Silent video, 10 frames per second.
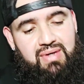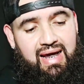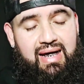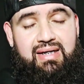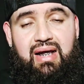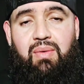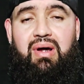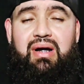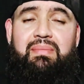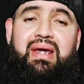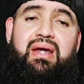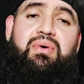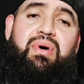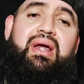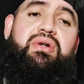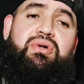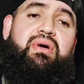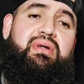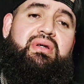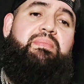Like I said, I wanted to make it quick, short,
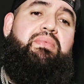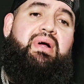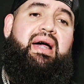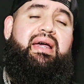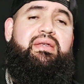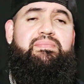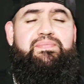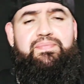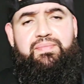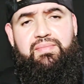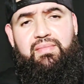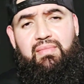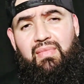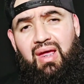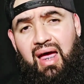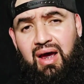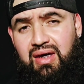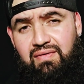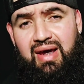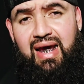and simple, guys. I'll
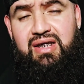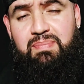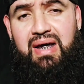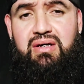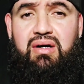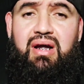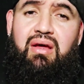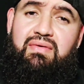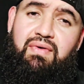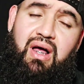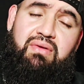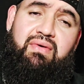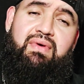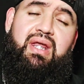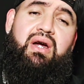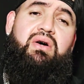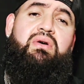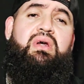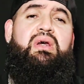give you guys specs on it on the following video.